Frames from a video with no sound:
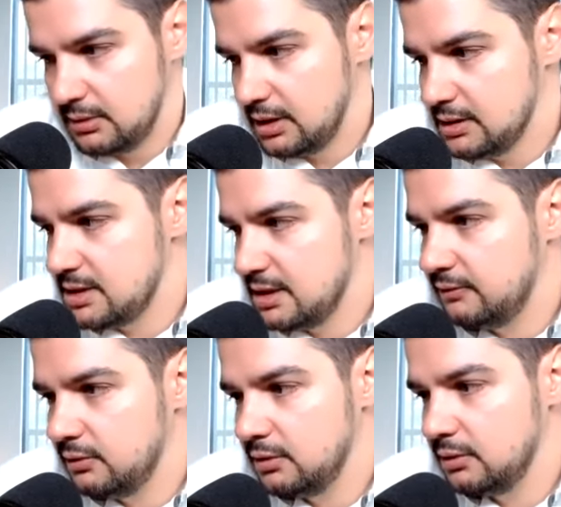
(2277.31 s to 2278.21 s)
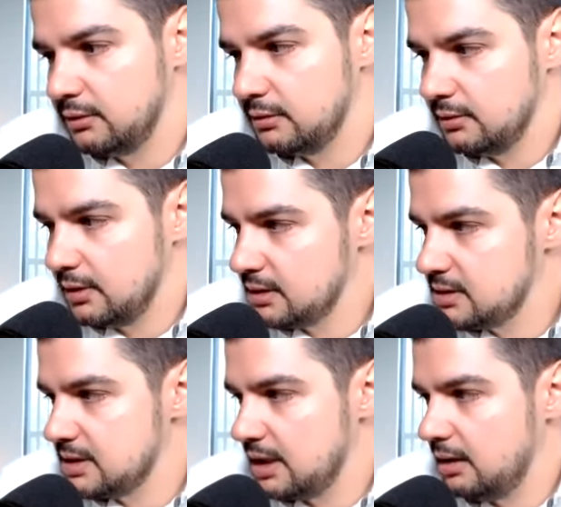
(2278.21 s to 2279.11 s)
does have to go through
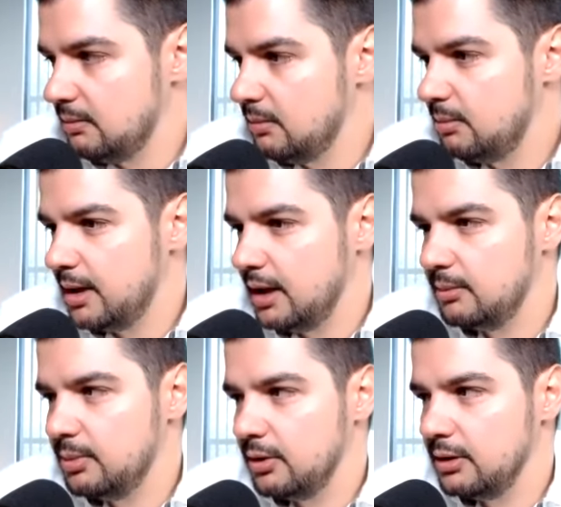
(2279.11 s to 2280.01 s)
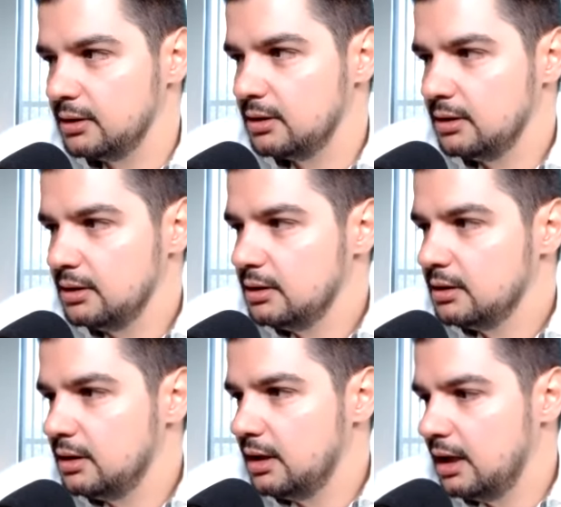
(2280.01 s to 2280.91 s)
that same pain point.
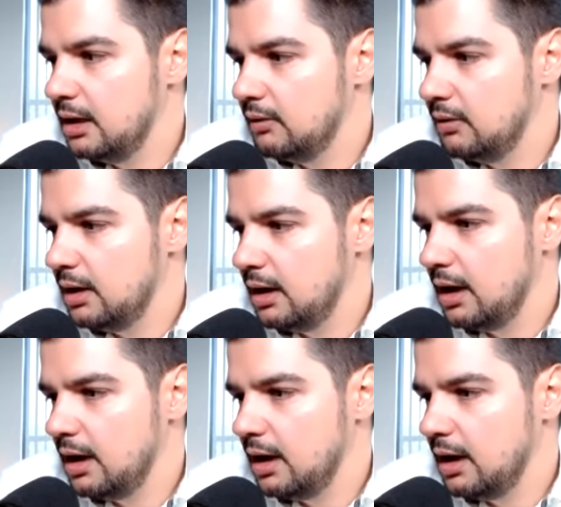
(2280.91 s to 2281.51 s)
Now,